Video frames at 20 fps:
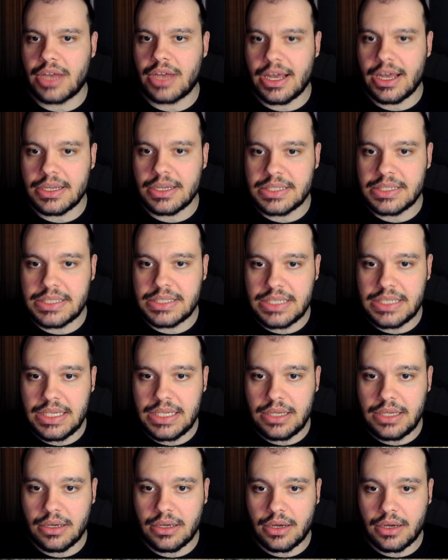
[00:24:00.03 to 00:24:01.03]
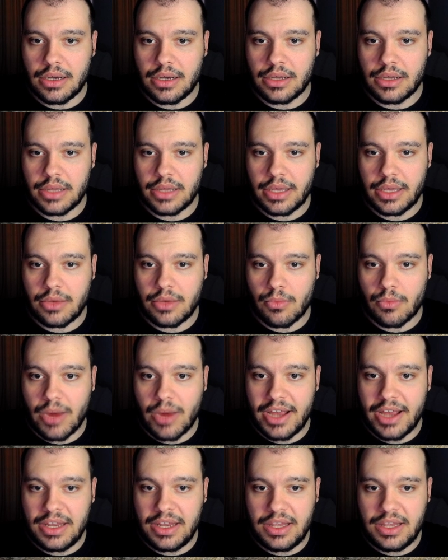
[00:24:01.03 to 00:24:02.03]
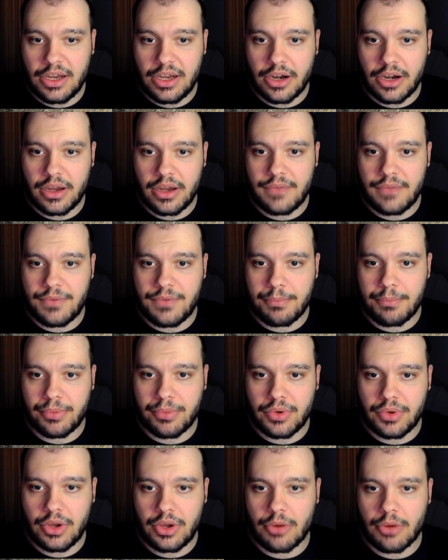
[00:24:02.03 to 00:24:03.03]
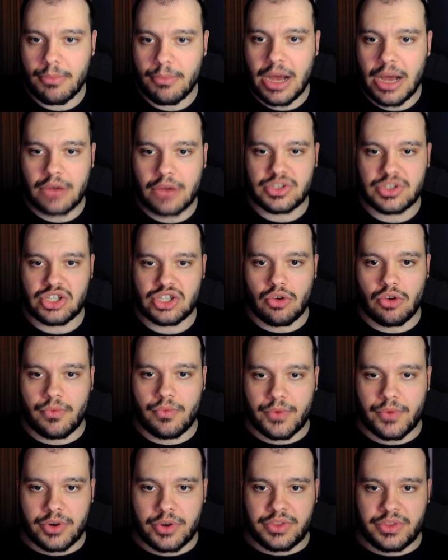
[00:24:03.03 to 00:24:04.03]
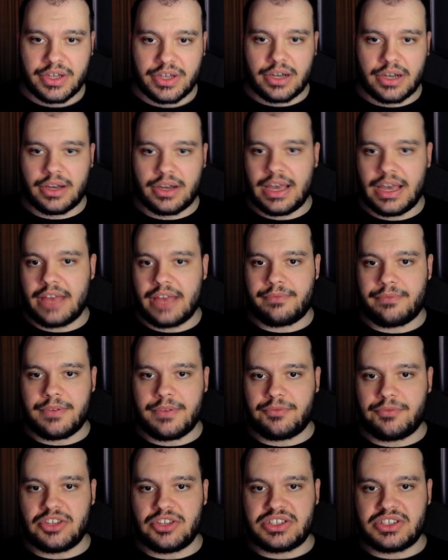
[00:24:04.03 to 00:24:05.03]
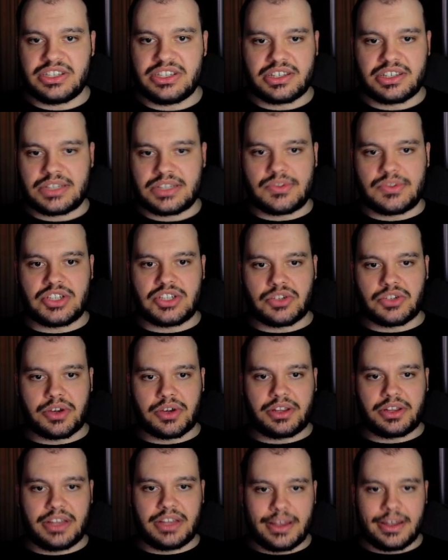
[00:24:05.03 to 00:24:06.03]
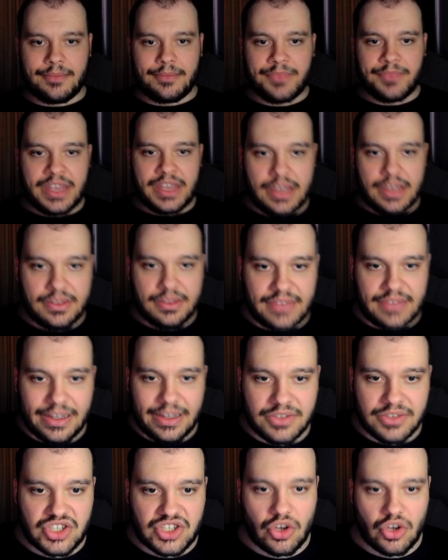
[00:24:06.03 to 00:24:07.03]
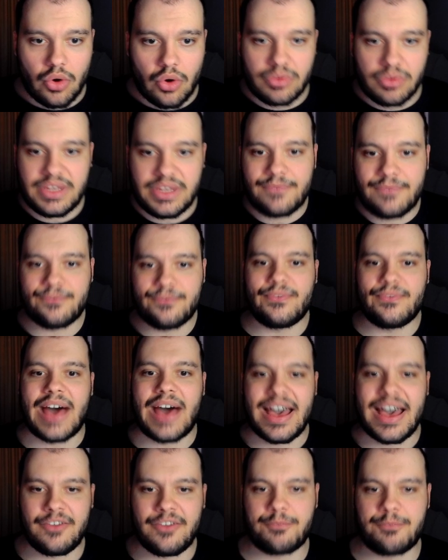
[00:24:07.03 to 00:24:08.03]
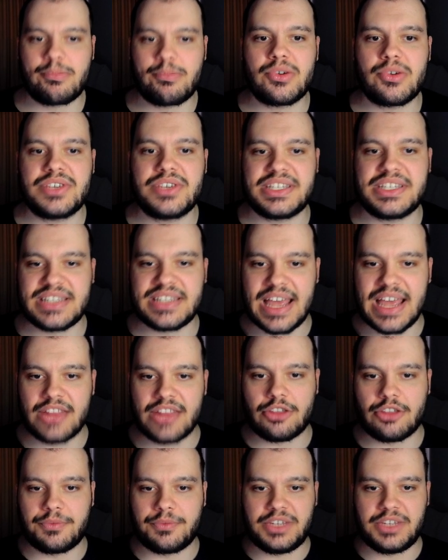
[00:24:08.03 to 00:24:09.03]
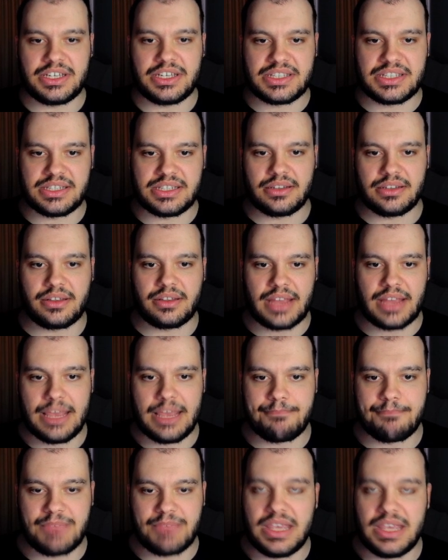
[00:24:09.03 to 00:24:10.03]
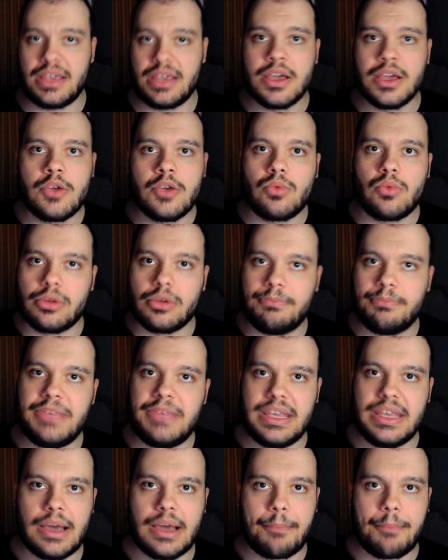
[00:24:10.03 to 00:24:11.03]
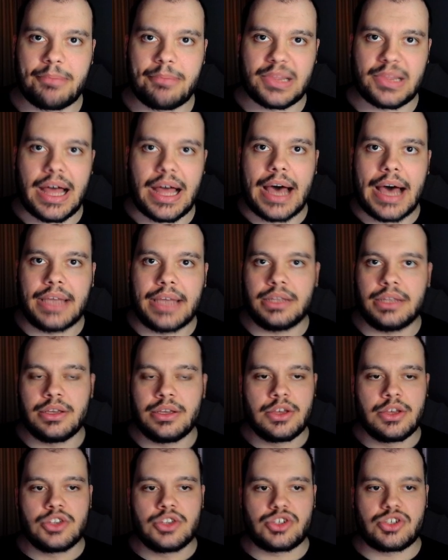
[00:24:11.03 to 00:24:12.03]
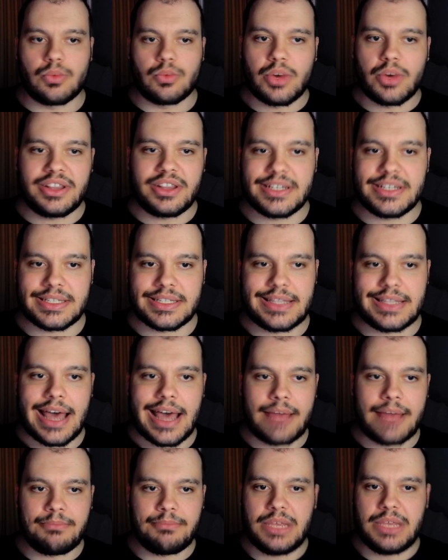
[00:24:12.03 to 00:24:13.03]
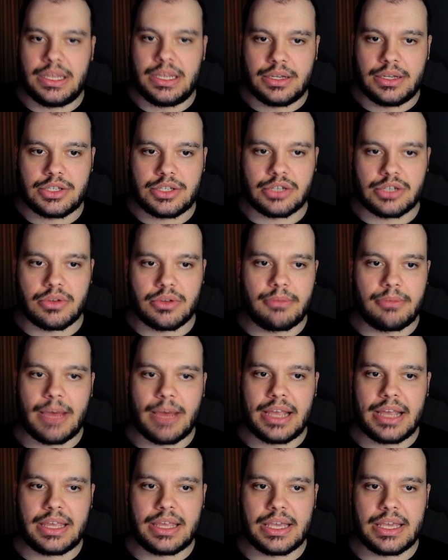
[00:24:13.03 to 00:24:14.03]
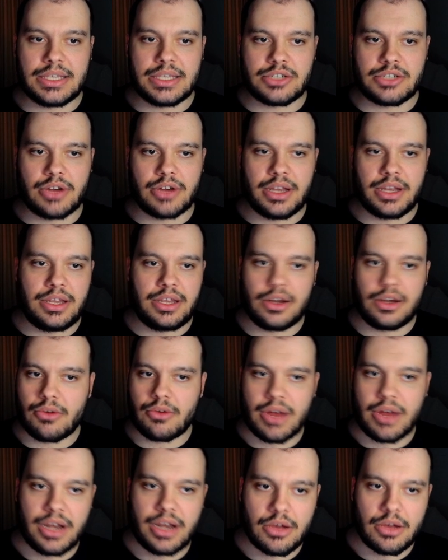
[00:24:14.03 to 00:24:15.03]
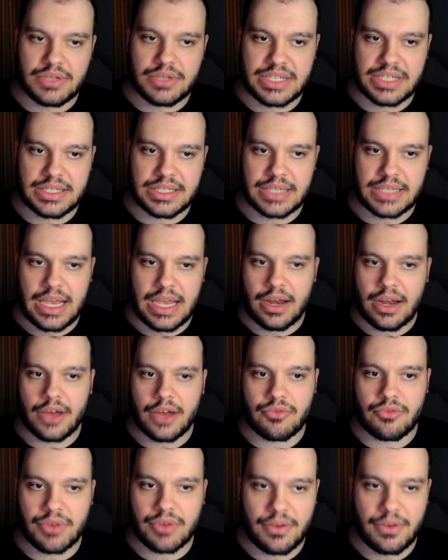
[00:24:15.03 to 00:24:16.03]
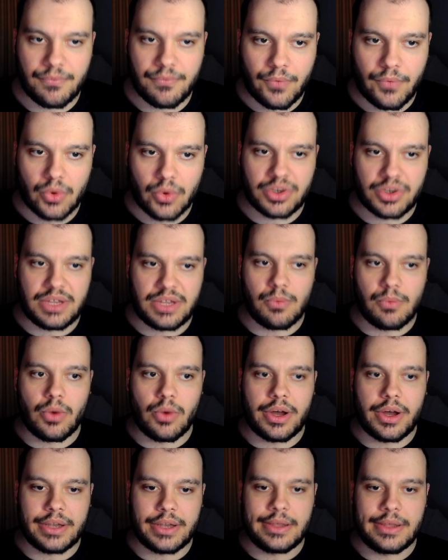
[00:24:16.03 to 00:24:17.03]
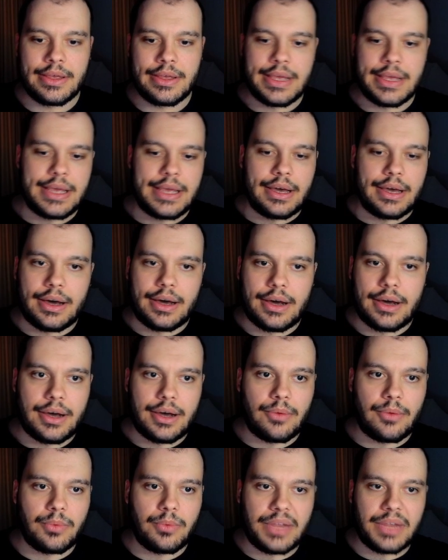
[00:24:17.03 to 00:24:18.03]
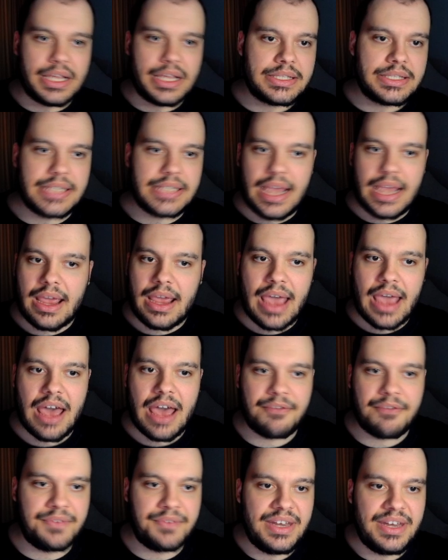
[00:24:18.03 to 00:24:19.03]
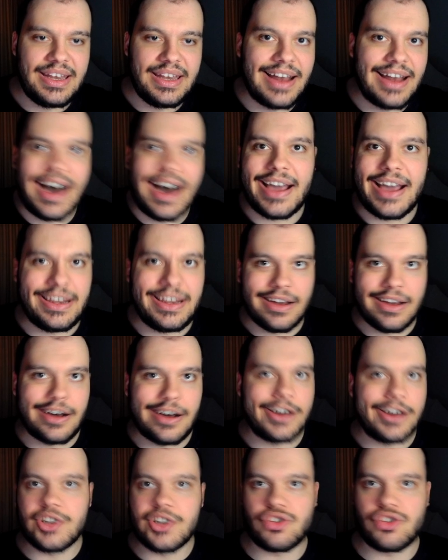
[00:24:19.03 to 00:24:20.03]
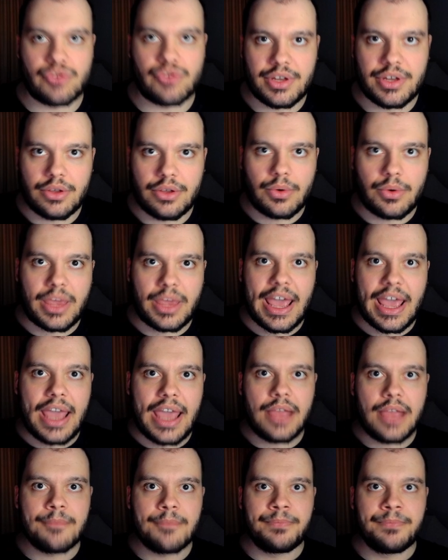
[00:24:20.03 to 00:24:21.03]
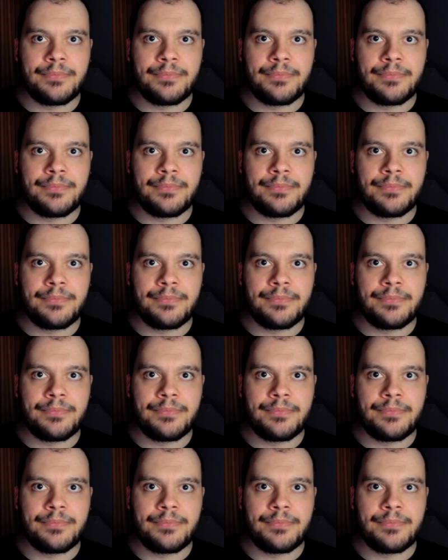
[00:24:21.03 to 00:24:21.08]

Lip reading: gonna see like right here, if you put your mouse over the 856 restricted, it tells only 5% of the exceeded AP will be applied. So what does that mean? So in my case right here, right now it says 841. Let's say I have 900, okay?